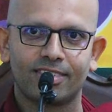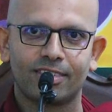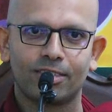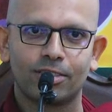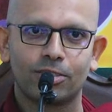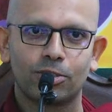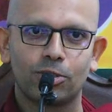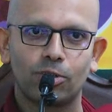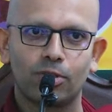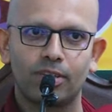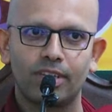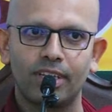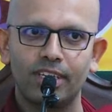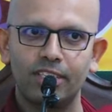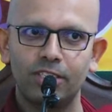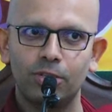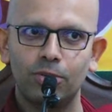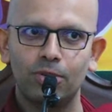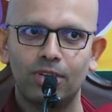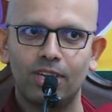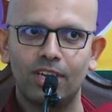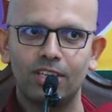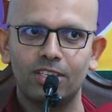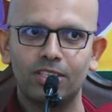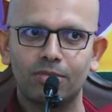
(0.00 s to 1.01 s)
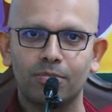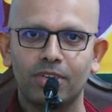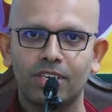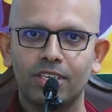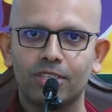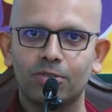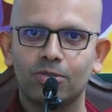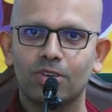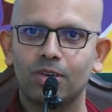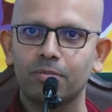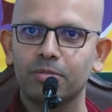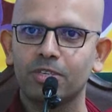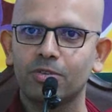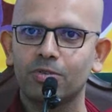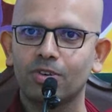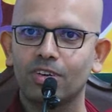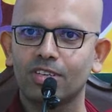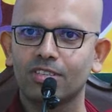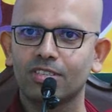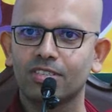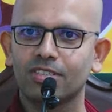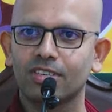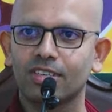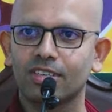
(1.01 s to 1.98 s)
So then you'll ask me,
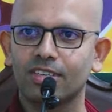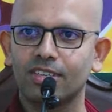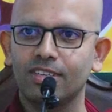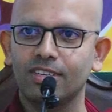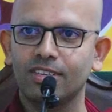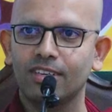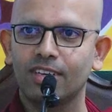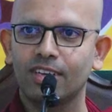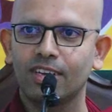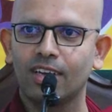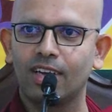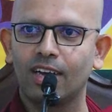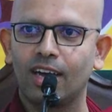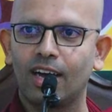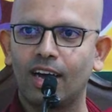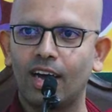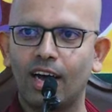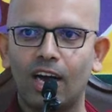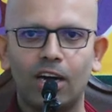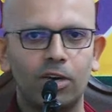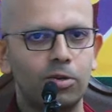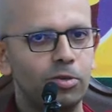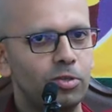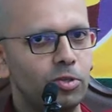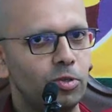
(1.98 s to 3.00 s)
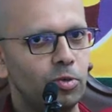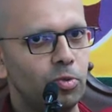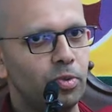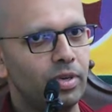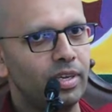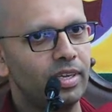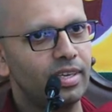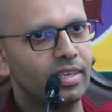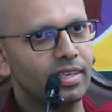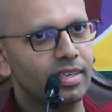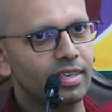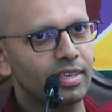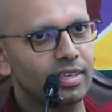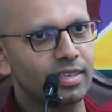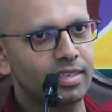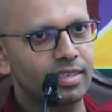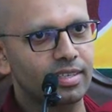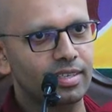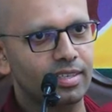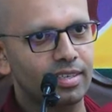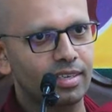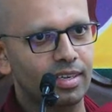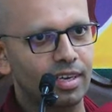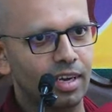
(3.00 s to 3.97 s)
Nuhansa, how do we
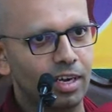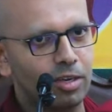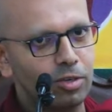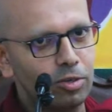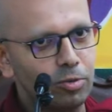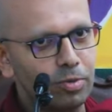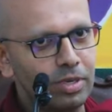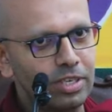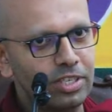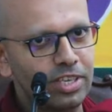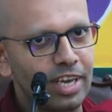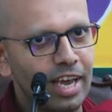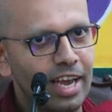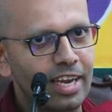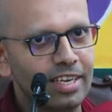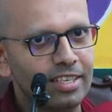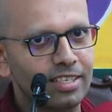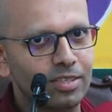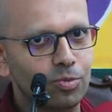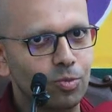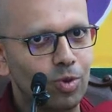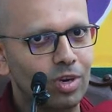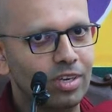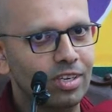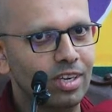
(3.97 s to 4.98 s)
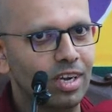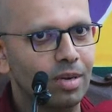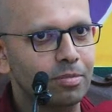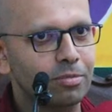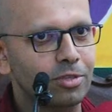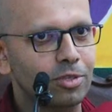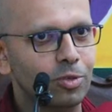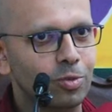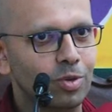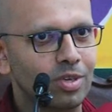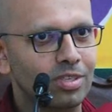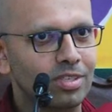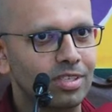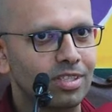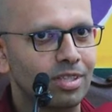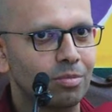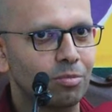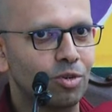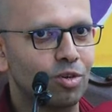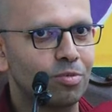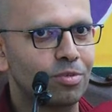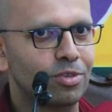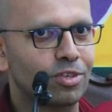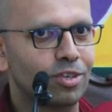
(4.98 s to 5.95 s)
how do we change what comes to us in the
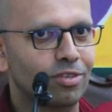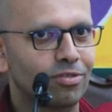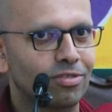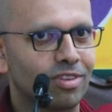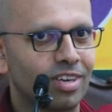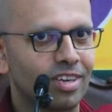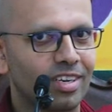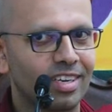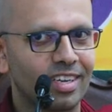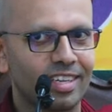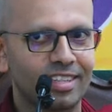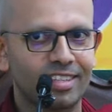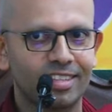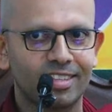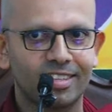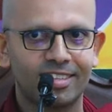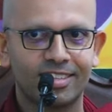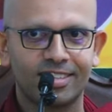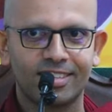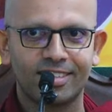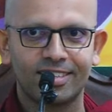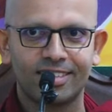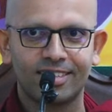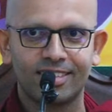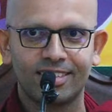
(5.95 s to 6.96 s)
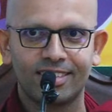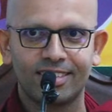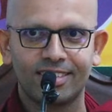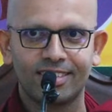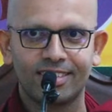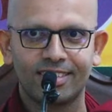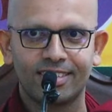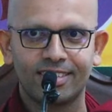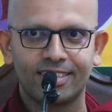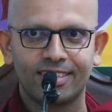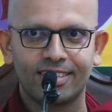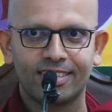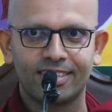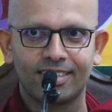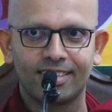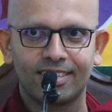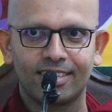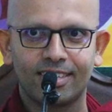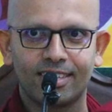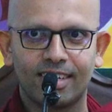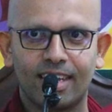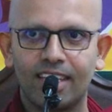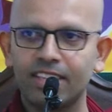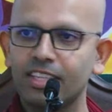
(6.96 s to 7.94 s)
moment of our death?
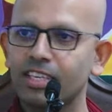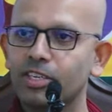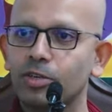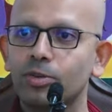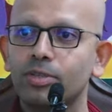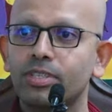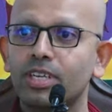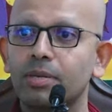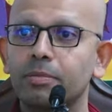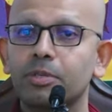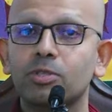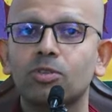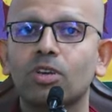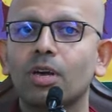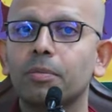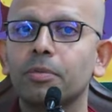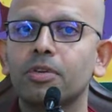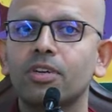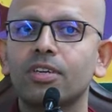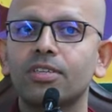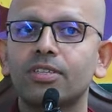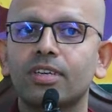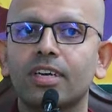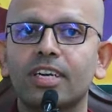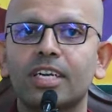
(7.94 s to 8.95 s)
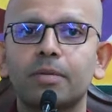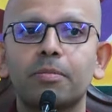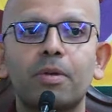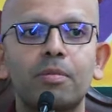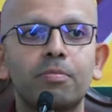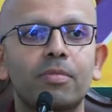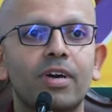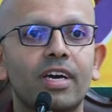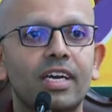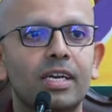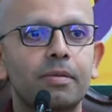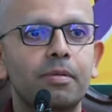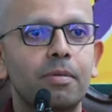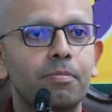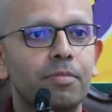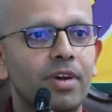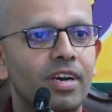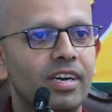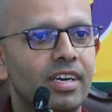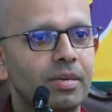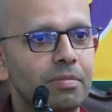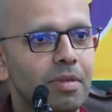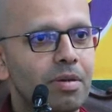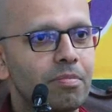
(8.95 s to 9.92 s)
And then you'll tell me, Nuhansa, I remember, I
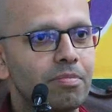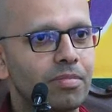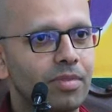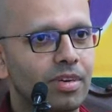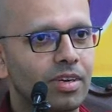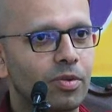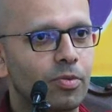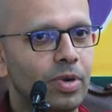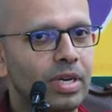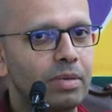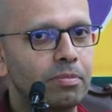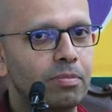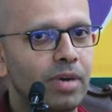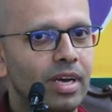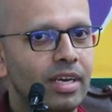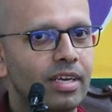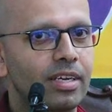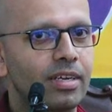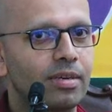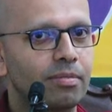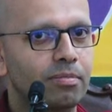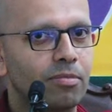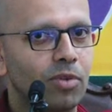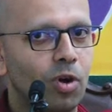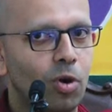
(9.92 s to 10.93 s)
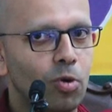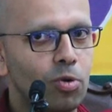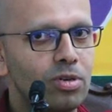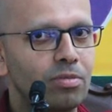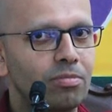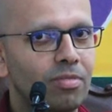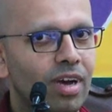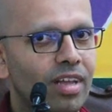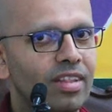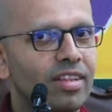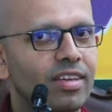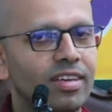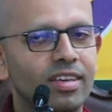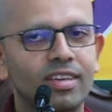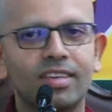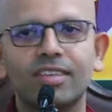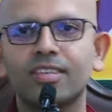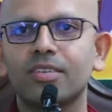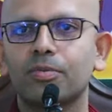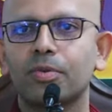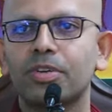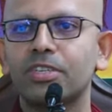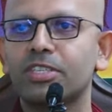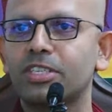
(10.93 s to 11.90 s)
remember, I remember. When my old
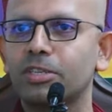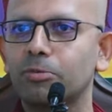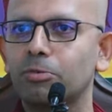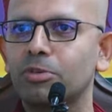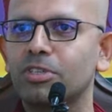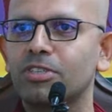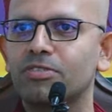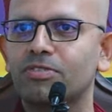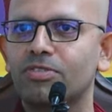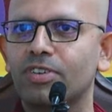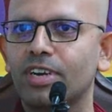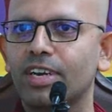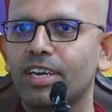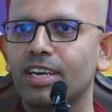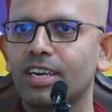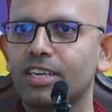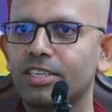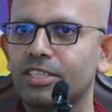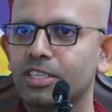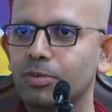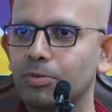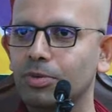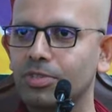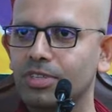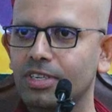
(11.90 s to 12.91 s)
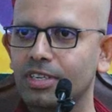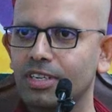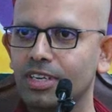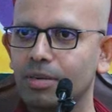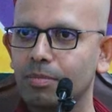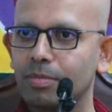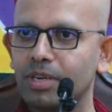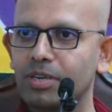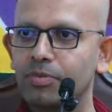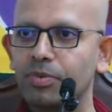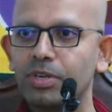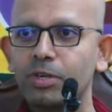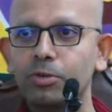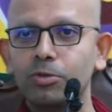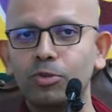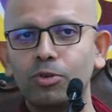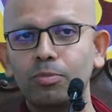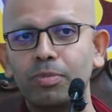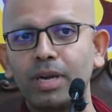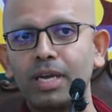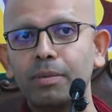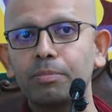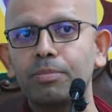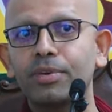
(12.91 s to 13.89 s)
mother, when she was frail and she was in her bed, we used
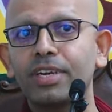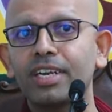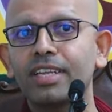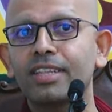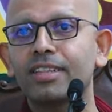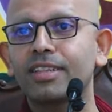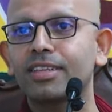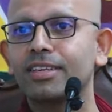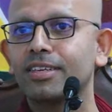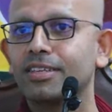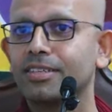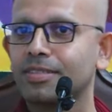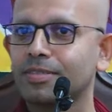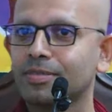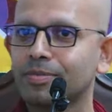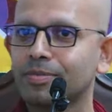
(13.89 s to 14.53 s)
to play Pirit.